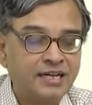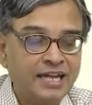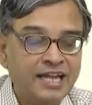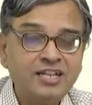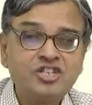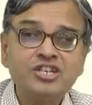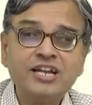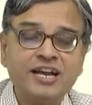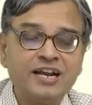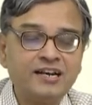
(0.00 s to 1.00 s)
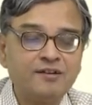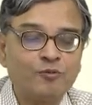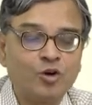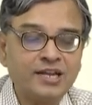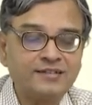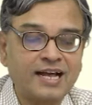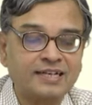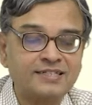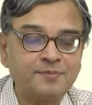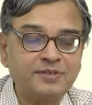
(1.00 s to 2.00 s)
Instead, what is
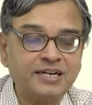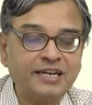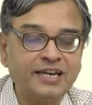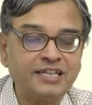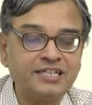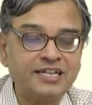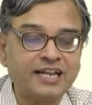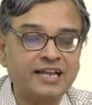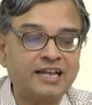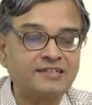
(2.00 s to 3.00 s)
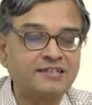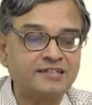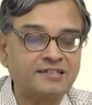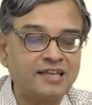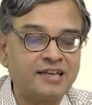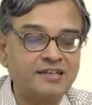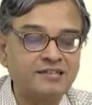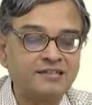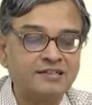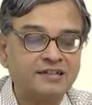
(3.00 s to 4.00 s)
accepted in engineering analysis
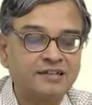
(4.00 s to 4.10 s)
is